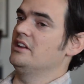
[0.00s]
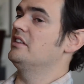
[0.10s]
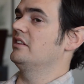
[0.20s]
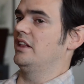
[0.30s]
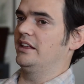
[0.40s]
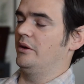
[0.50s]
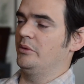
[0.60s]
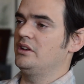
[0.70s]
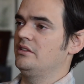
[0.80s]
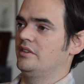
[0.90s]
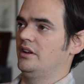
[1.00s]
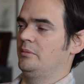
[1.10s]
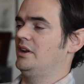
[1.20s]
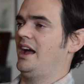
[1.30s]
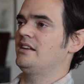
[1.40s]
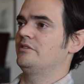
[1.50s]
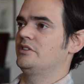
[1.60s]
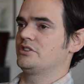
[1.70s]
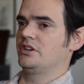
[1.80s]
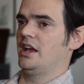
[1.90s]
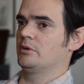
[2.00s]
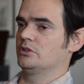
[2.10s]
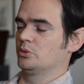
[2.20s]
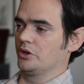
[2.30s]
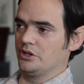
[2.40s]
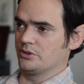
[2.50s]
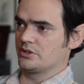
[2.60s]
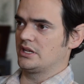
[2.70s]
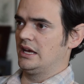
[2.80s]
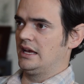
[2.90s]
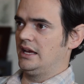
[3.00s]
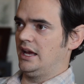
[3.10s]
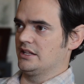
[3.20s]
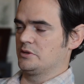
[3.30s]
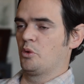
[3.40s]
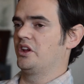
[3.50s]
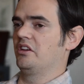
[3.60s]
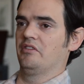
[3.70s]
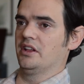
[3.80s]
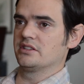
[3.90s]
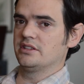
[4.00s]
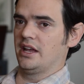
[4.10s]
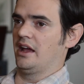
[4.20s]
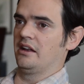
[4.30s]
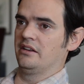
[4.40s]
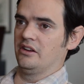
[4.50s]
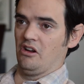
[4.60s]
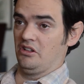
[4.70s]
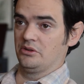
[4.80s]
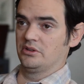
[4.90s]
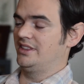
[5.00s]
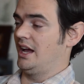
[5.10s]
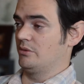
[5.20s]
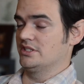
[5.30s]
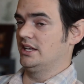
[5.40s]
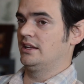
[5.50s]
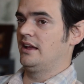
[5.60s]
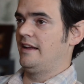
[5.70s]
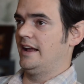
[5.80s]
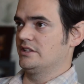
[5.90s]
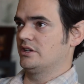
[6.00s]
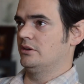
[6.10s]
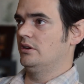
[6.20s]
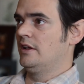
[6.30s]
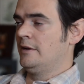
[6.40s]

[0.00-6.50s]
anything like that. High definition cameras were used at sporting events and in Hollywood. That was it. And so,